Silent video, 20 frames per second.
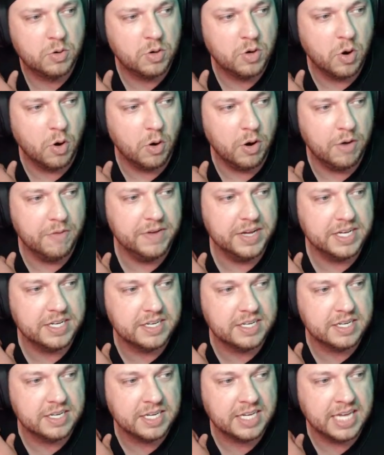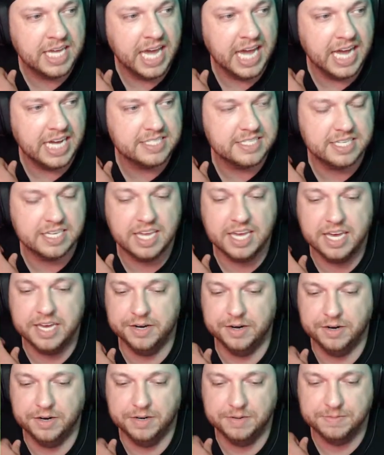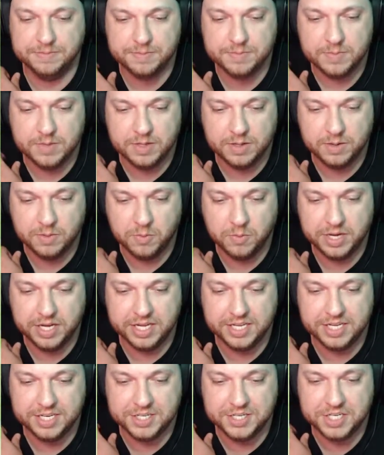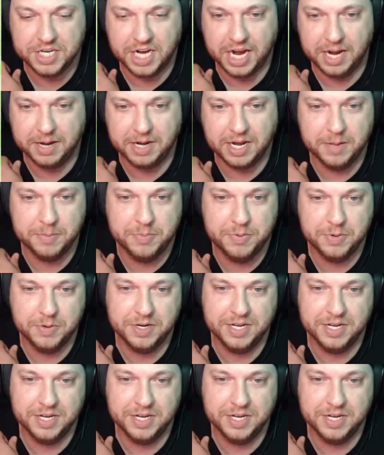Corvid Castigator, which I'm gonna put